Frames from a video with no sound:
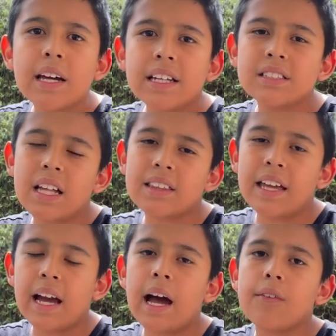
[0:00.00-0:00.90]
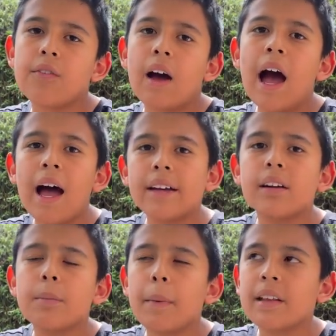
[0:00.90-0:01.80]
is that they have
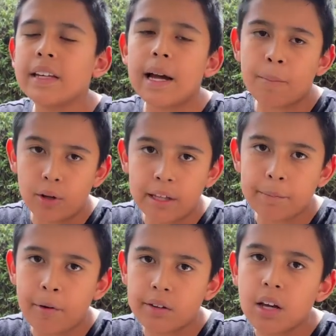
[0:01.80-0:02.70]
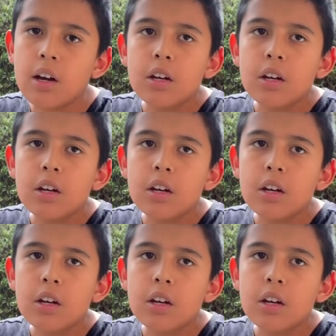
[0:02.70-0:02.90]
higher melting and boiling point.